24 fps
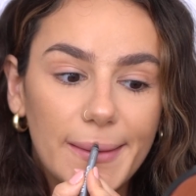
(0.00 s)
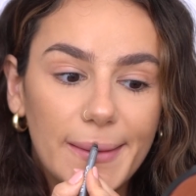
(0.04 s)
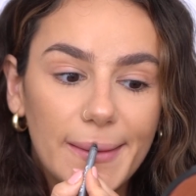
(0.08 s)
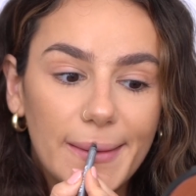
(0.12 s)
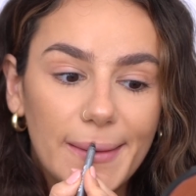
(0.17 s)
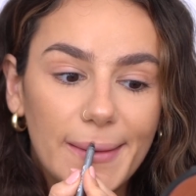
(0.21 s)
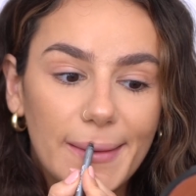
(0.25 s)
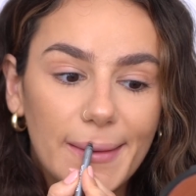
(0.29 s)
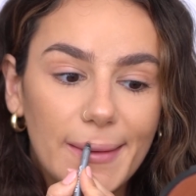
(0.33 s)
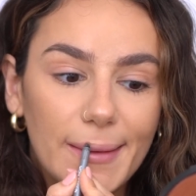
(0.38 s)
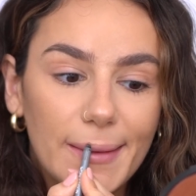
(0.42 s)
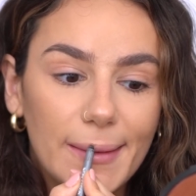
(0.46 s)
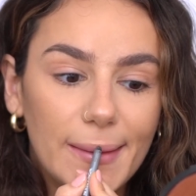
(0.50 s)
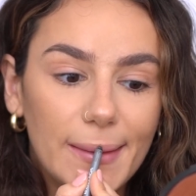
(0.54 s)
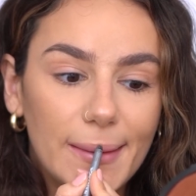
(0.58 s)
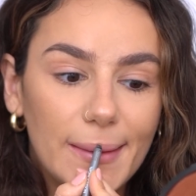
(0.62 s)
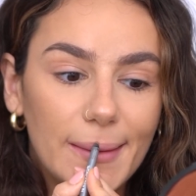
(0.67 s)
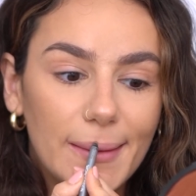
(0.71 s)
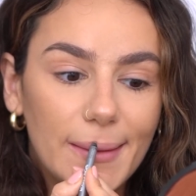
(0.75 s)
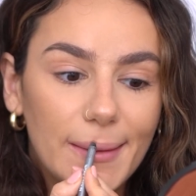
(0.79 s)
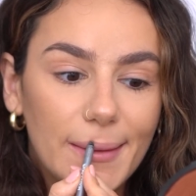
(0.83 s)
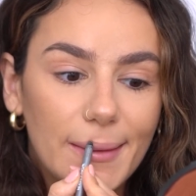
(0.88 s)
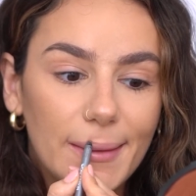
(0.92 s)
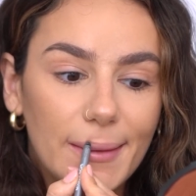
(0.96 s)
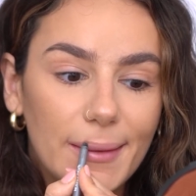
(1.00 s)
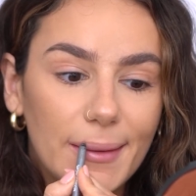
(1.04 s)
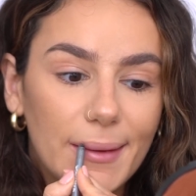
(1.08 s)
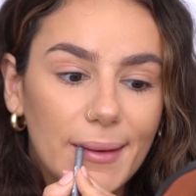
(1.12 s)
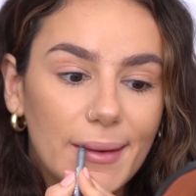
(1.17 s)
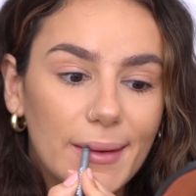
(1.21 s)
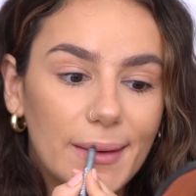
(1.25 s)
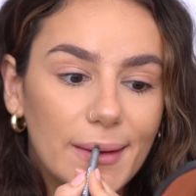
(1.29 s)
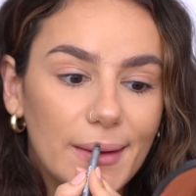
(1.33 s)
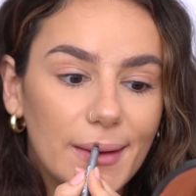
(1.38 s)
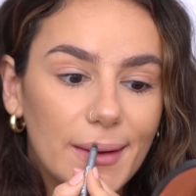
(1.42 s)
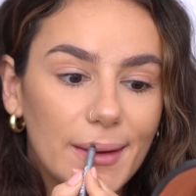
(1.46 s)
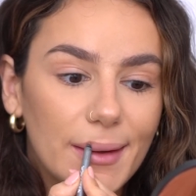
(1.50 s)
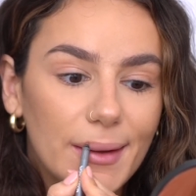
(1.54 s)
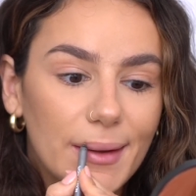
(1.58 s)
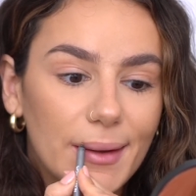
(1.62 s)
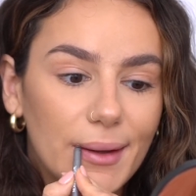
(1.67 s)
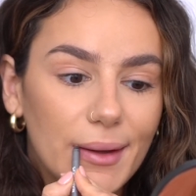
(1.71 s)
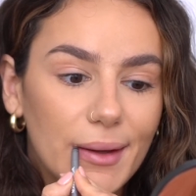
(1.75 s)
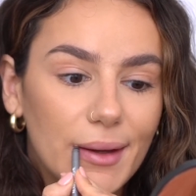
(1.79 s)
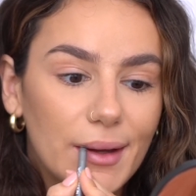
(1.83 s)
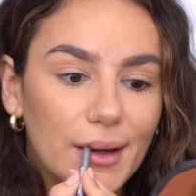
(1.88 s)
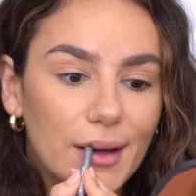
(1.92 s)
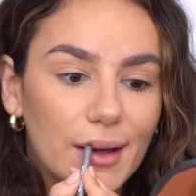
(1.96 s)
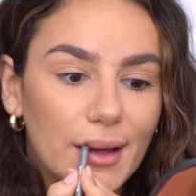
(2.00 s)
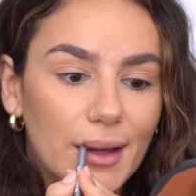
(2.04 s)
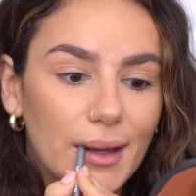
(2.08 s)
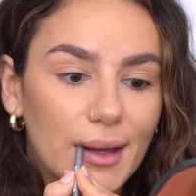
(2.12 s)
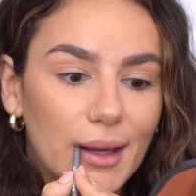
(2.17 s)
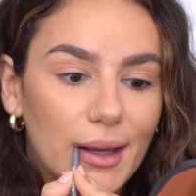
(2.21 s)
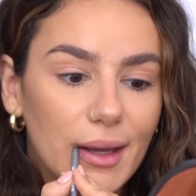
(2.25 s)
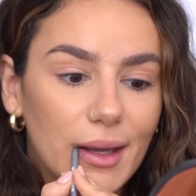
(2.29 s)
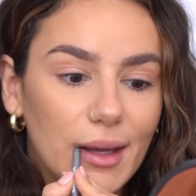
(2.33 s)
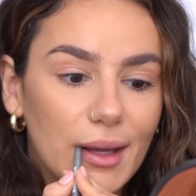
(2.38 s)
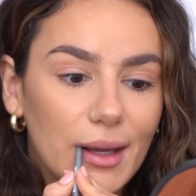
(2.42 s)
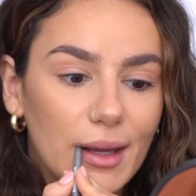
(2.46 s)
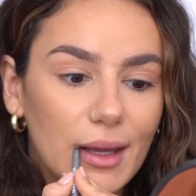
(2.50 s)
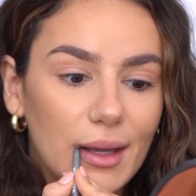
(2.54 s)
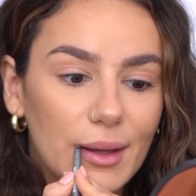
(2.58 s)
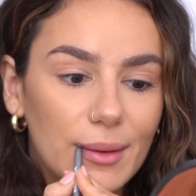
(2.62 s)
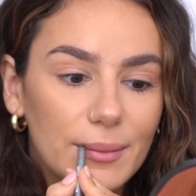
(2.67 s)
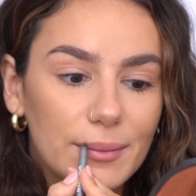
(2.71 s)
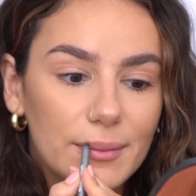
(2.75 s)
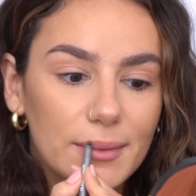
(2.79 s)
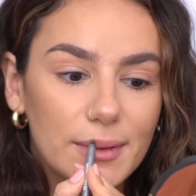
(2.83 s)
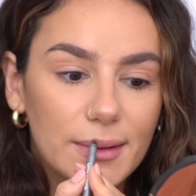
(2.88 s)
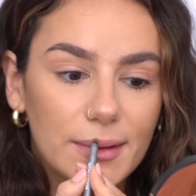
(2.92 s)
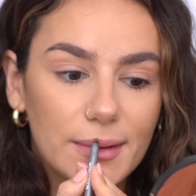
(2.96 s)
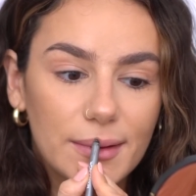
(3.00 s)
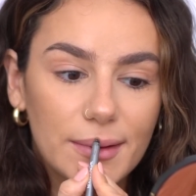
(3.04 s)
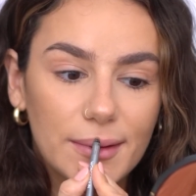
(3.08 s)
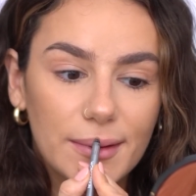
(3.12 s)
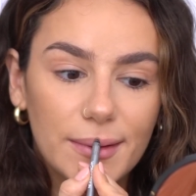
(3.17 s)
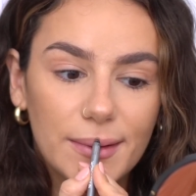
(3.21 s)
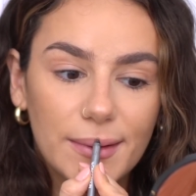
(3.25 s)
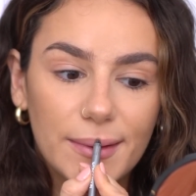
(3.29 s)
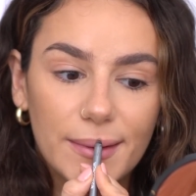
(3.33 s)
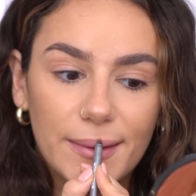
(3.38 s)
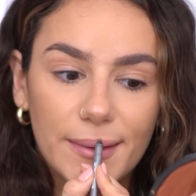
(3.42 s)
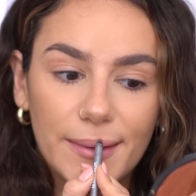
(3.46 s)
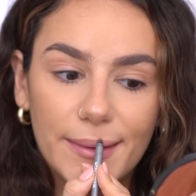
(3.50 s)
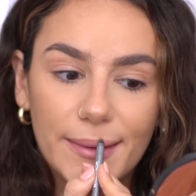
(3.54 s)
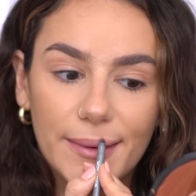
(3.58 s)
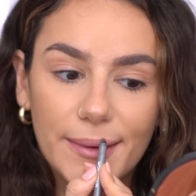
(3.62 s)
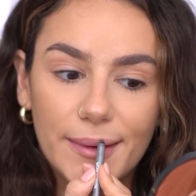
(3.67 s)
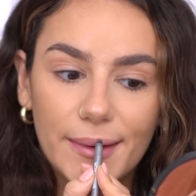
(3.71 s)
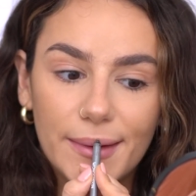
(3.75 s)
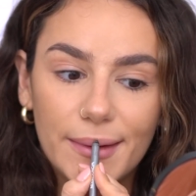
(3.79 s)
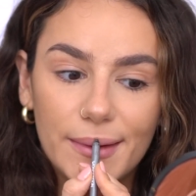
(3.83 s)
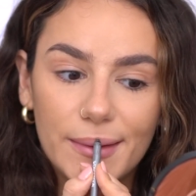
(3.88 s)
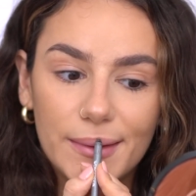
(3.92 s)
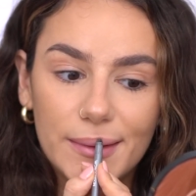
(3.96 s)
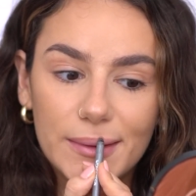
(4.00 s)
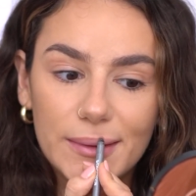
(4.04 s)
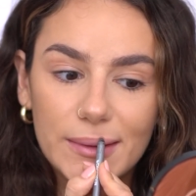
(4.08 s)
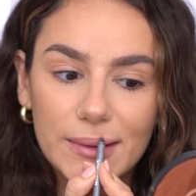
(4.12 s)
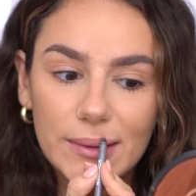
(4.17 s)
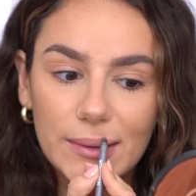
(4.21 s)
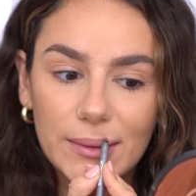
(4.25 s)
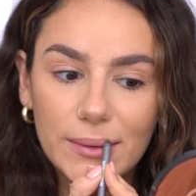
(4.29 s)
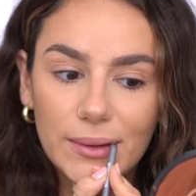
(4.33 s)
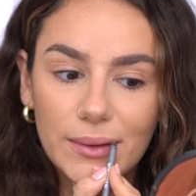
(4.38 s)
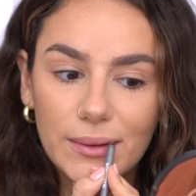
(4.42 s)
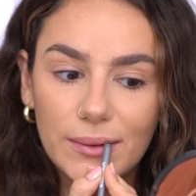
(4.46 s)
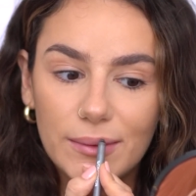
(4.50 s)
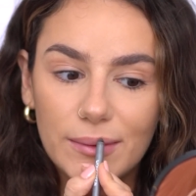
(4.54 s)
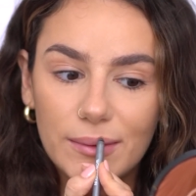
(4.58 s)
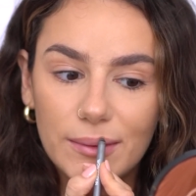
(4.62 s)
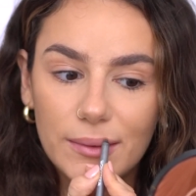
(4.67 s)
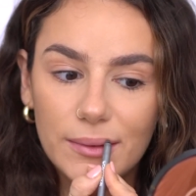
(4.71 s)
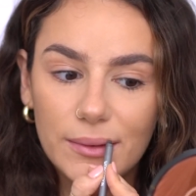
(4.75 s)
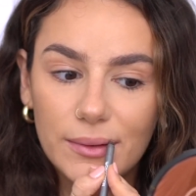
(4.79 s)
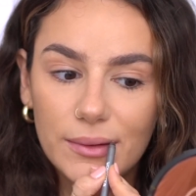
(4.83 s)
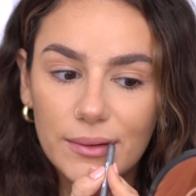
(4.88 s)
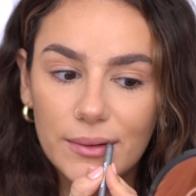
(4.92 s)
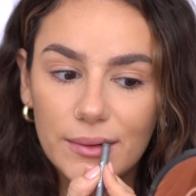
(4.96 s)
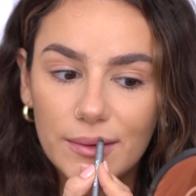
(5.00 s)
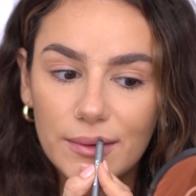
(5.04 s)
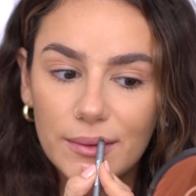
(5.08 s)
And I am gonna show you